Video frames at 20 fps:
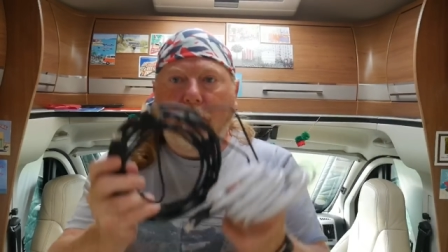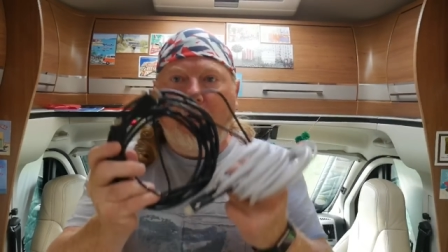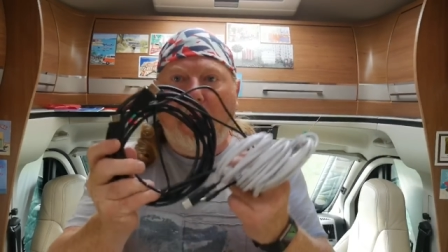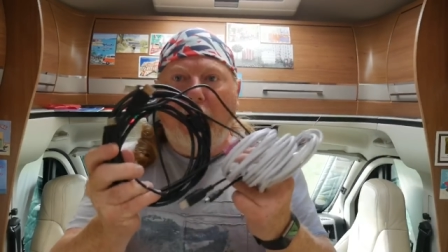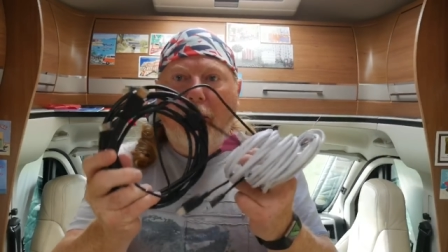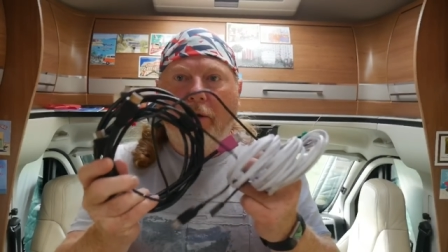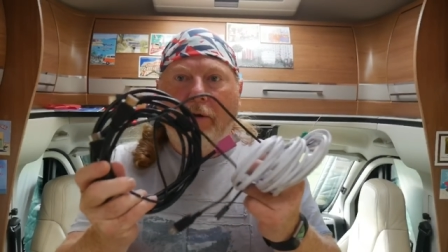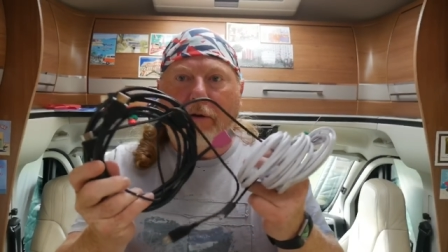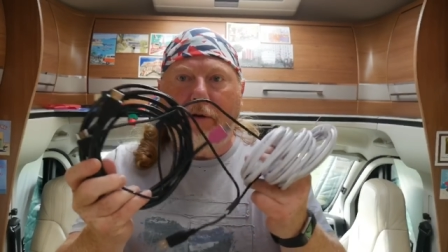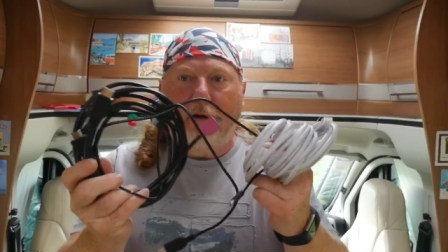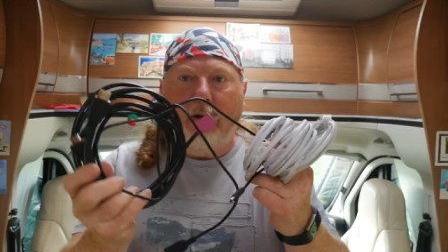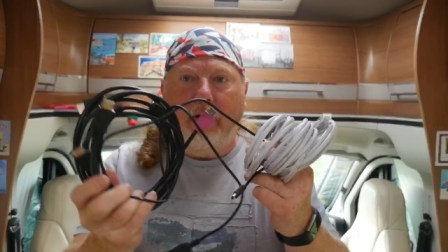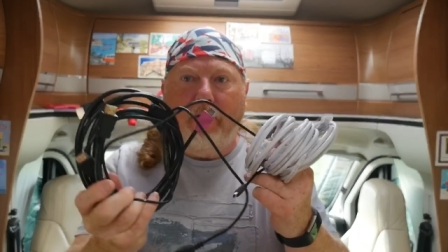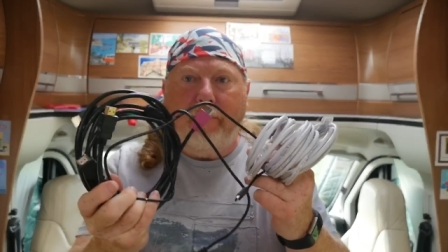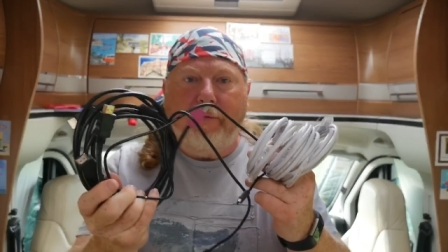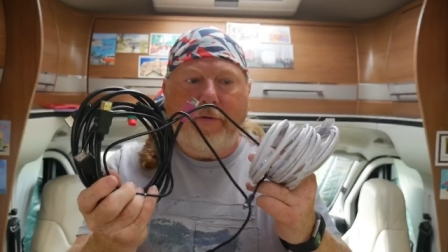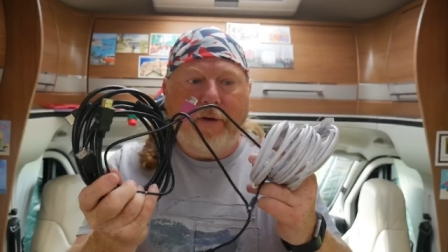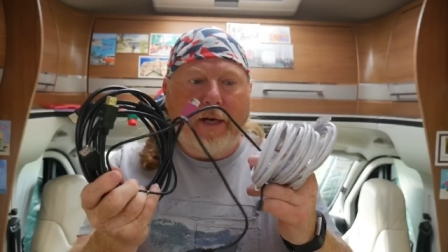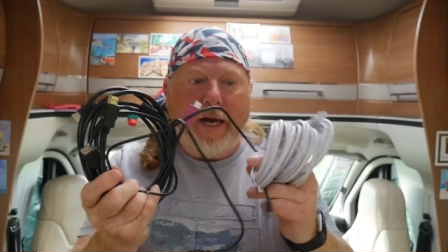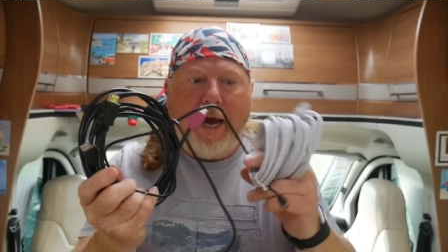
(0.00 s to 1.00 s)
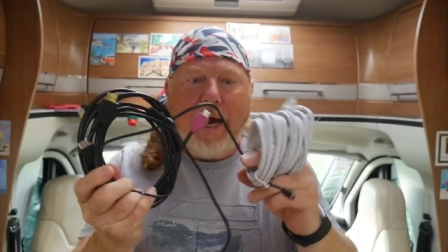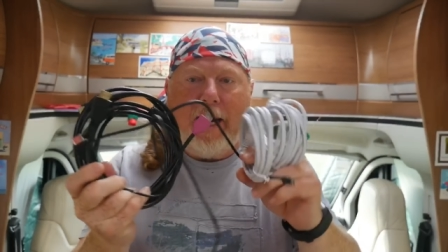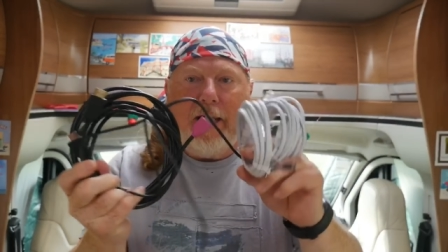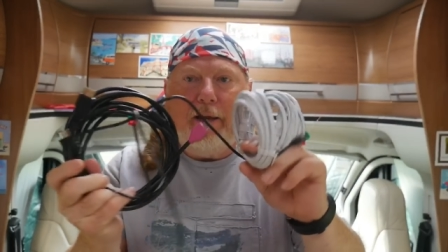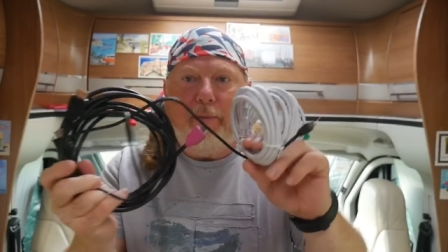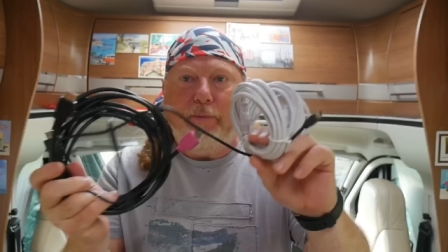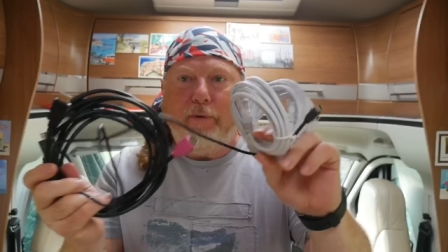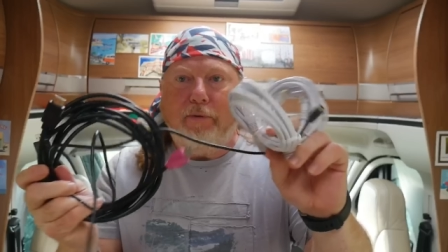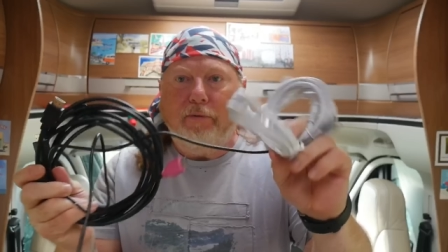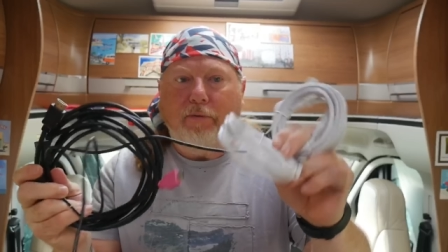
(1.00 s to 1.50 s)
load of
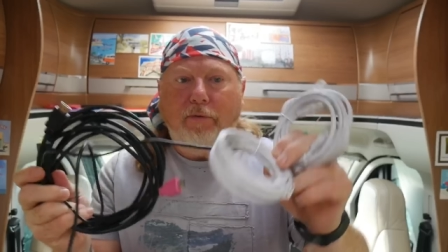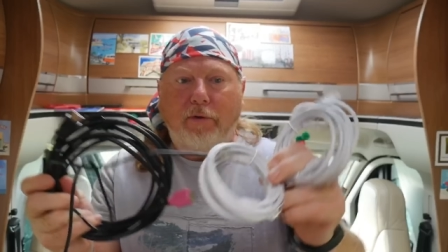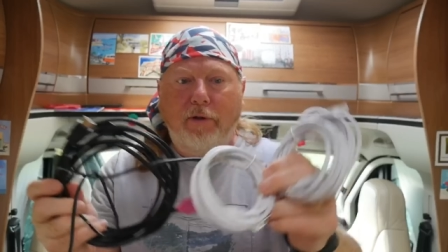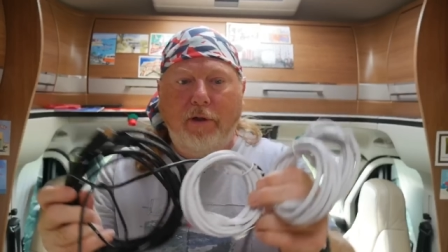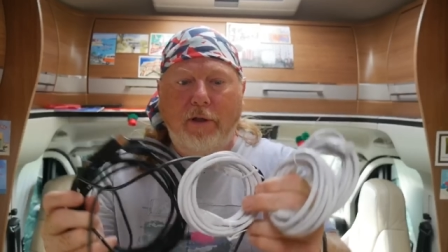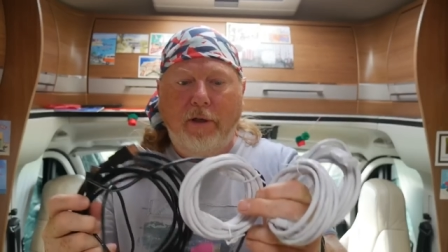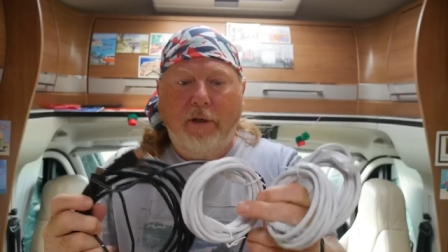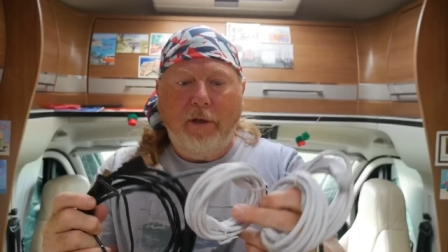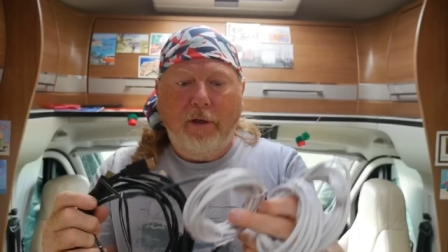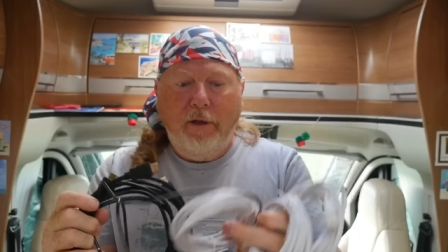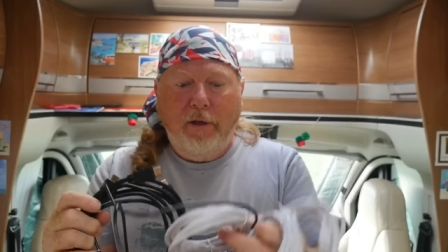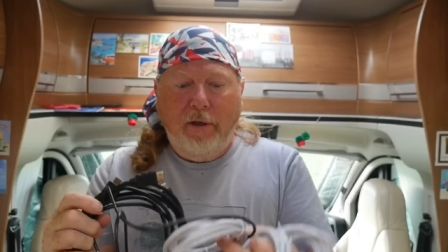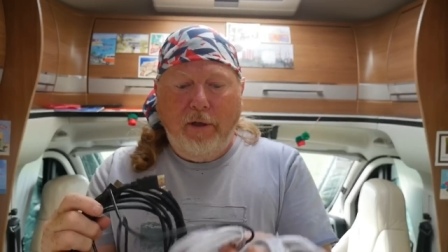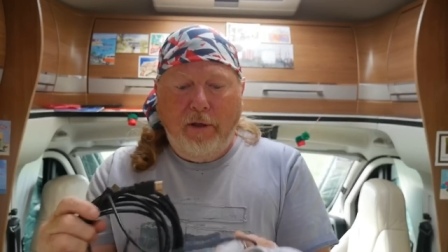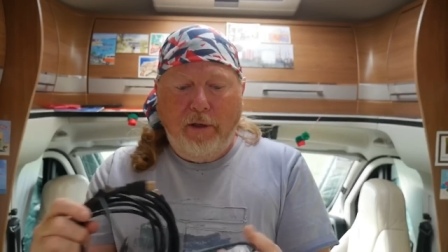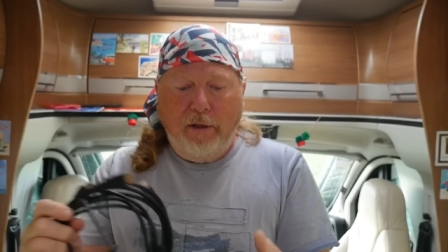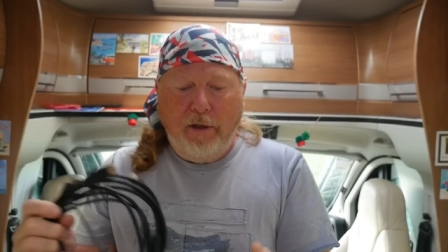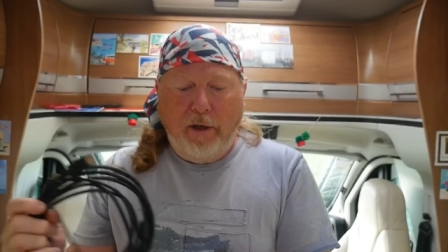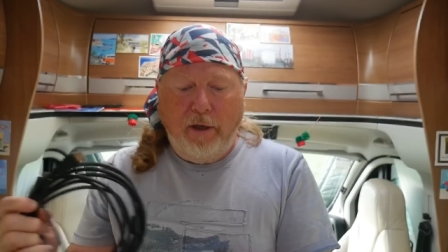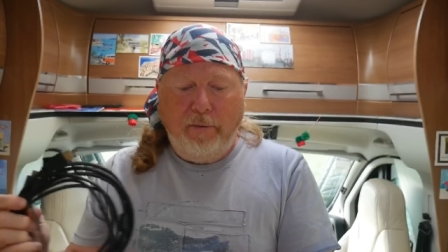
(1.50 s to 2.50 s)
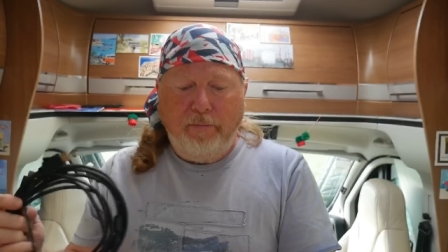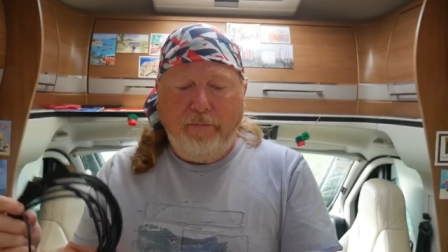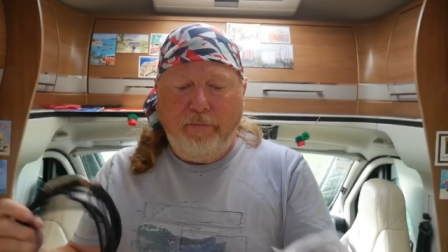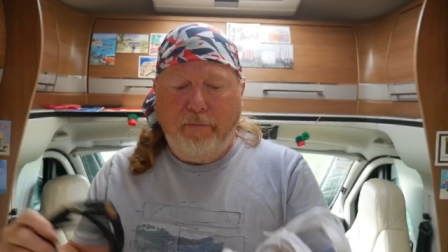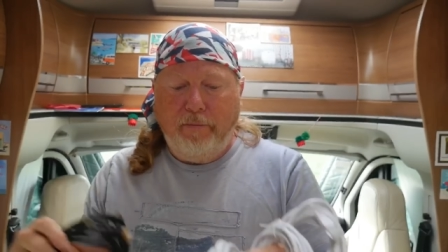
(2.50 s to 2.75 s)
cables, like